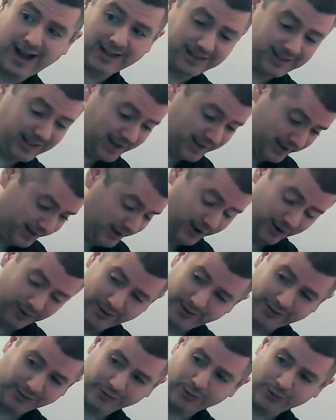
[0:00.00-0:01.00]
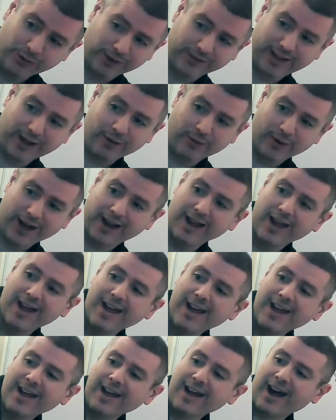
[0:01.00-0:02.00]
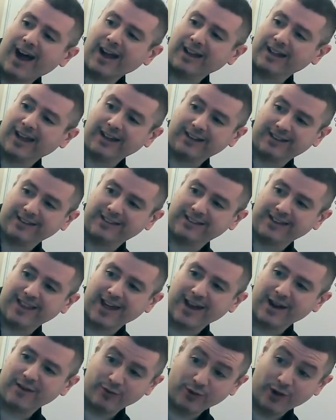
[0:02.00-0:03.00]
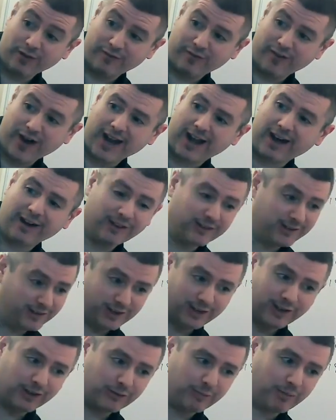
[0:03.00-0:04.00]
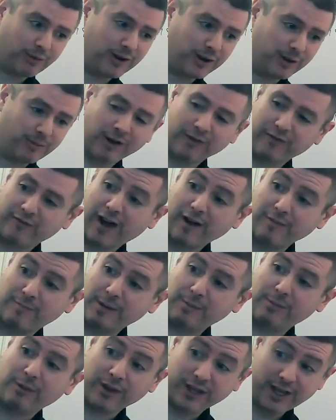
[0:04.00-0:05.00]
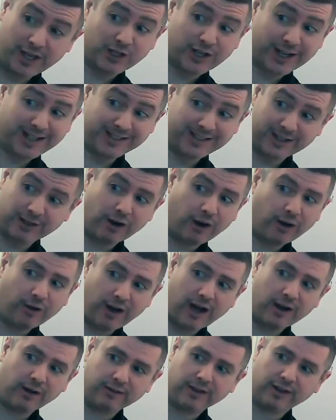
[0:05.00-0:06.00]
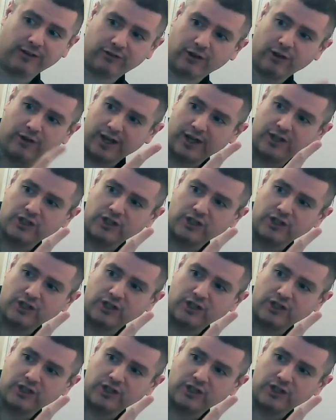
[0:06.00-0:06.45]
I said, no, it doesn't work that way. I'd like to see that if you have $5 and you're going to split it among 5 people, they each get 0. I don't think so.